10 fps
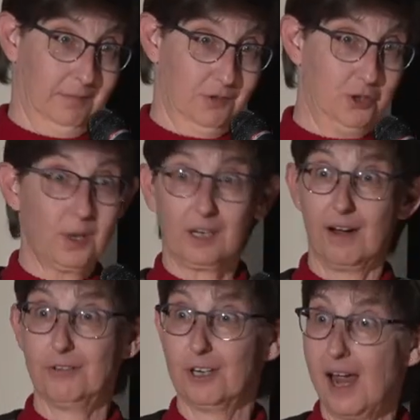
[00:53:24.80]
short
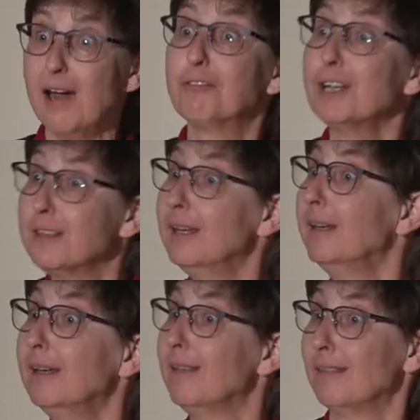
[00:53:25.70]
covered
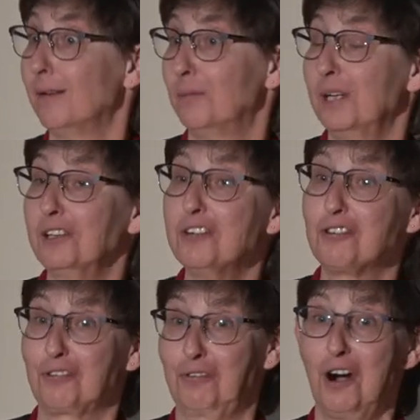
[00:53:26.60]
everything in the
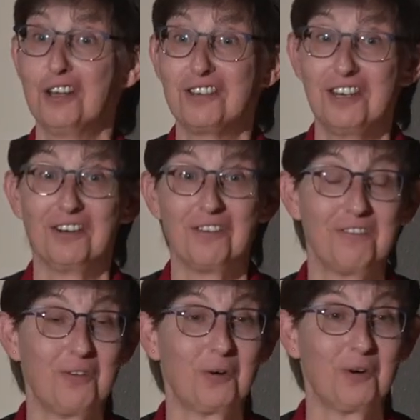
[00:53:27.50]
religious frontier of
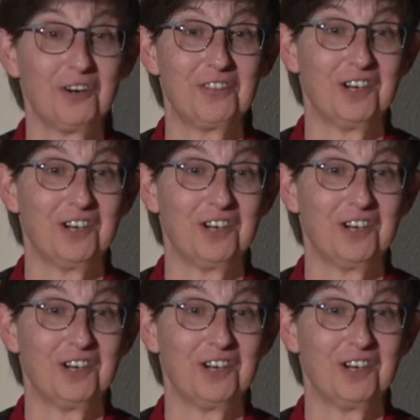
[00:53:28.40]
Fort Worth.